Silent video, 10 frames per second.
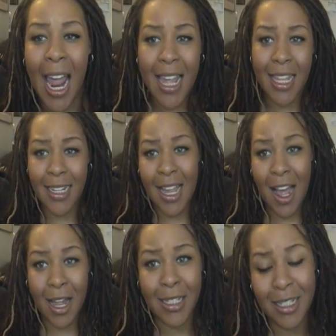And then
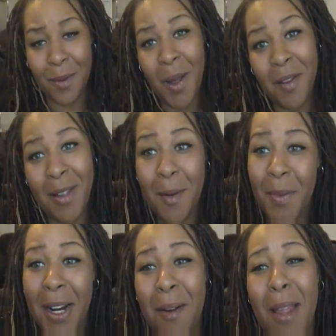now since I'm off my
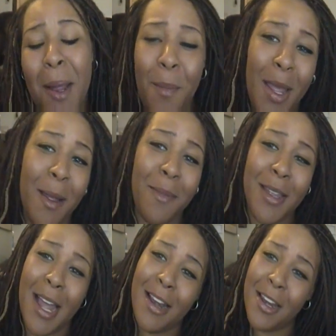period, I'm like,
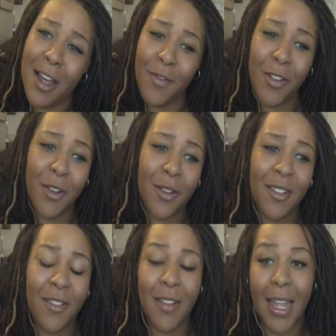baby, I love
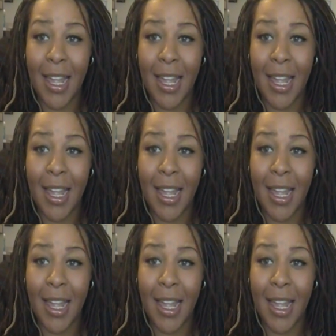you.